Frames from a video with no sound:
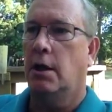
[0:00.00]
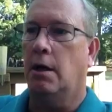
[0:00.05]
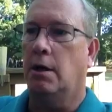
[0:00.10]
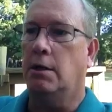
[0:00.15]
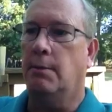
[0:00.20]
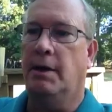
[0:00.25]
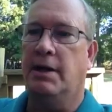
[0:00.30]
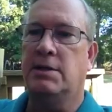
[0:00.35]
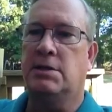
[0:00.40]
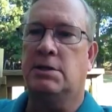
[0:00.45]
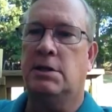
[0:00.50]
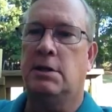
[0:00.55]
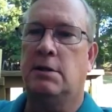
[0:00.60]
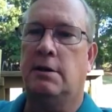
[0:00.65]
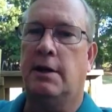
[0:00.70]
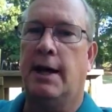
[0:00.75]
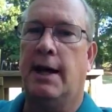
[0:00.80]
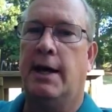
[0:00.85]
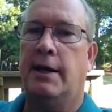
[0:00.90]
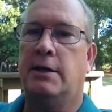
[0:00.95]
You might see
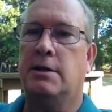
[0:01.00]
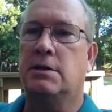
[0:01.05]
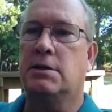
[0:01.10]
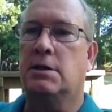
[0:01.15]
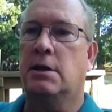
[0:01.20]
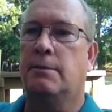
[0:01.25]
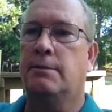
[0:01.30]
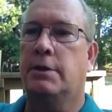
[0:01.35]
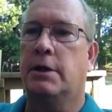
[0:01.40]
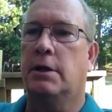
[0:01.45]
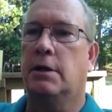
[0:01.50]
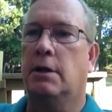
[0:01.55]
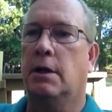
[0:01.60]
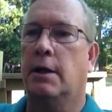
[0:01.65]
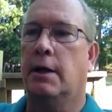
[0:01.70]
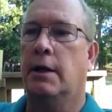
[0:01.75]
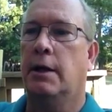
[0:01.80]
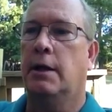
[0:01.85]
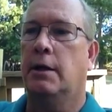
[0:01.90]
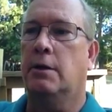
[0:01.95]
that in something
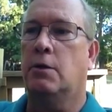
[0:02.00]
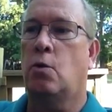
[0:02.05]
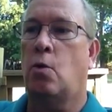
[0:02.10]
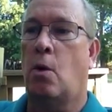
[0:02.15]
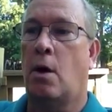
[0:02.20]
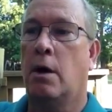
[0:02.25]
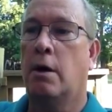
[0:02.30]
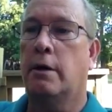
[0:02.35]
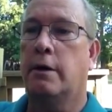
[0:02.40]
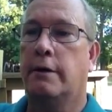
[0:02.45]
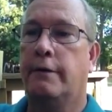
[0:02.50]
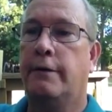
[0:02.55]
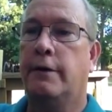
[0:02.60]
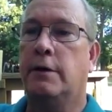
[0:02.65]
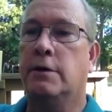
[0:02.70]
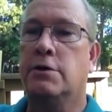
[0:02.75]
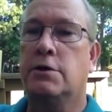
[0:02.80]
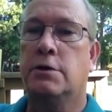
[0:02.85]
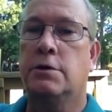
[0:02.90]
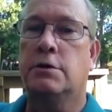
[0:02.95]
like in quality
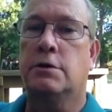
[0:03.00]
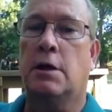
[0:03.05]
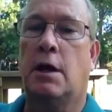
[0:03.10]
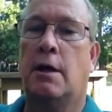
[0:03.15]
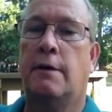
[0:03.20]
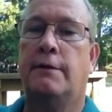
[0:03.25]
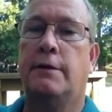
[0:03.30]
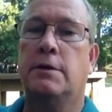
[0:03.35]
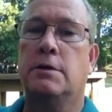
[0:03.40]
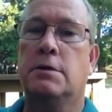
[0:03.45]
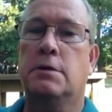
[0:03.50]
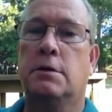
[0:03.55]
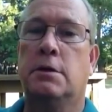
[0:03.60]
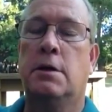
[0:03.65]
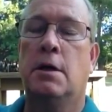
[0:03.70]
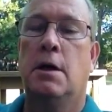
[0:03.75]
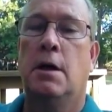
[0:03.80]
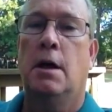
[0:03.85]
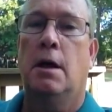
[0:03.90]
functions, obviously,